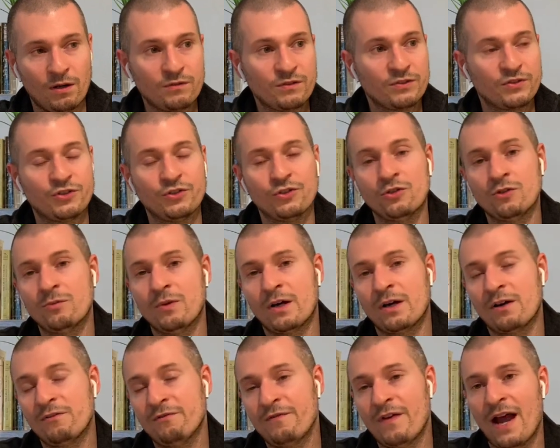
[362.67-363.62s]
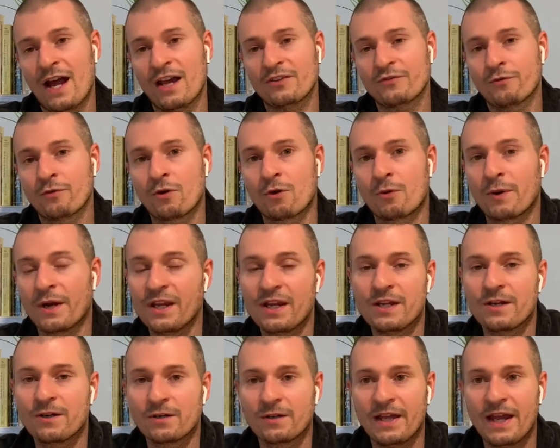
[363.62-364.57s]
zoom or fast forward a
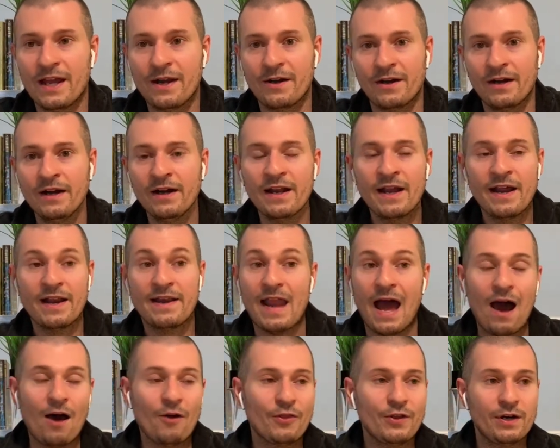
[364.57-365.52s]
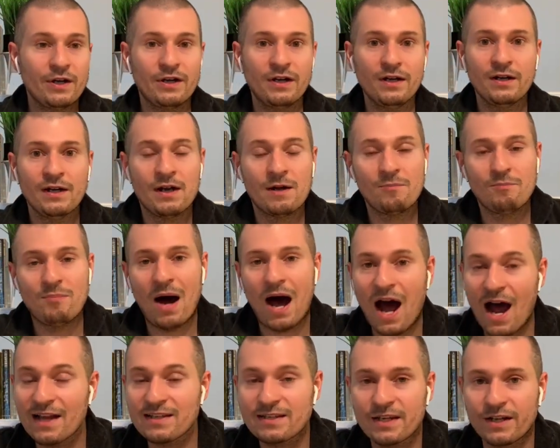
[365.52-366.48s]
year later, now they're
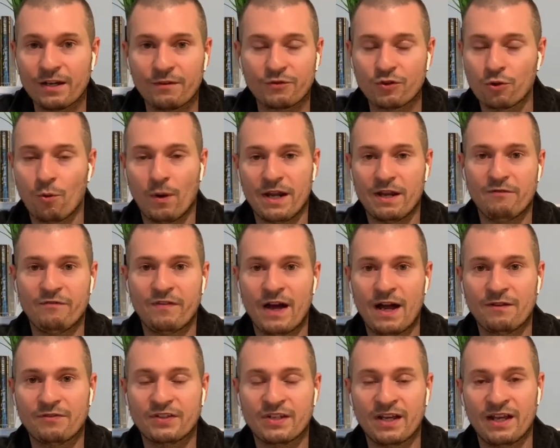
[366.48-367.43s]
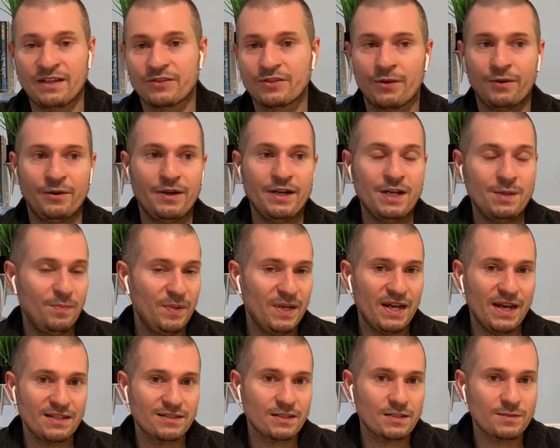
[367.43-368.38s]
positive 25 cents. So their
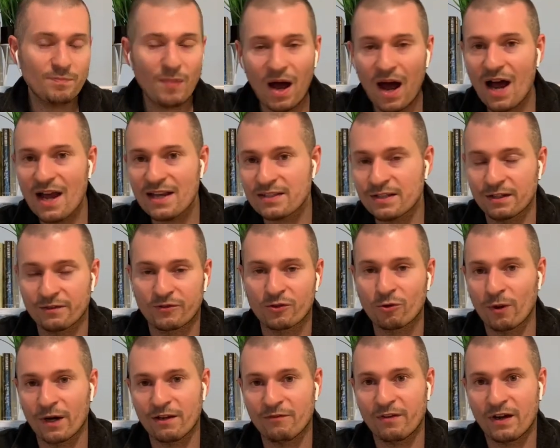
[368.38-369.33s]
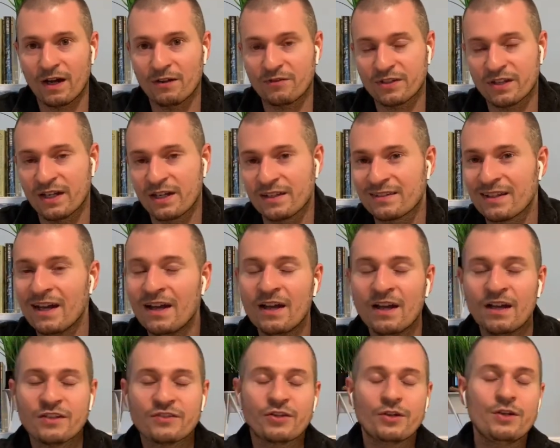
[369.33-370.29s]
EPS is positive 25 cents.
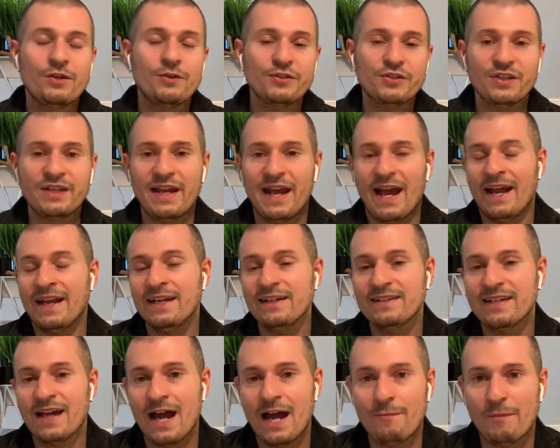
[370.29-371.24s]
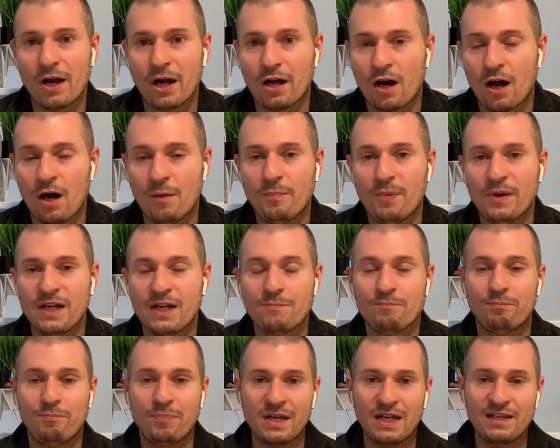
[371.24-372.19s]
So usually anytime a company
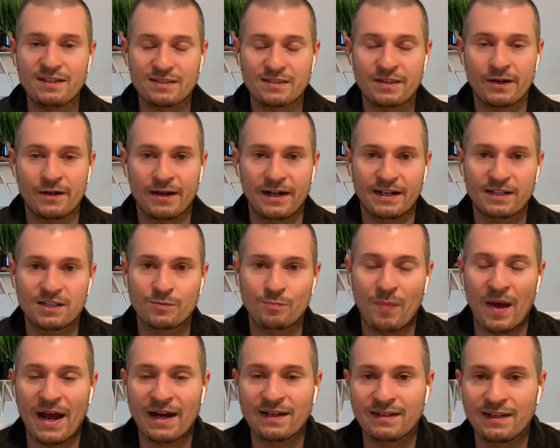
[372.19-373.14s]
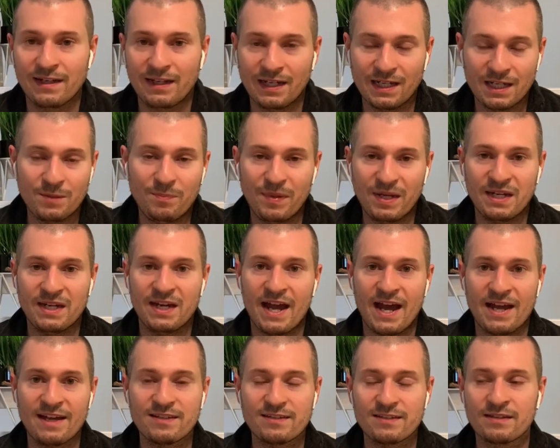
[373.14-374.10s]
beats their expected
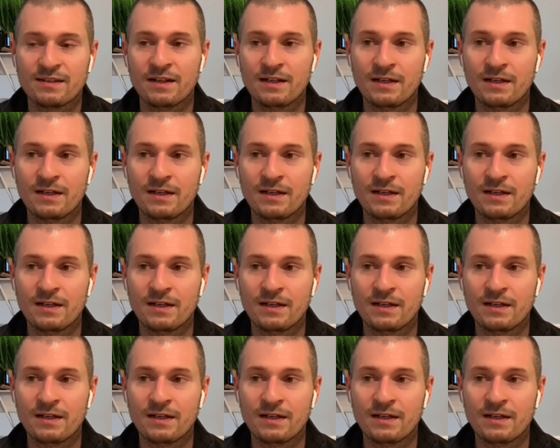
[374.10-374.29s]
EPS,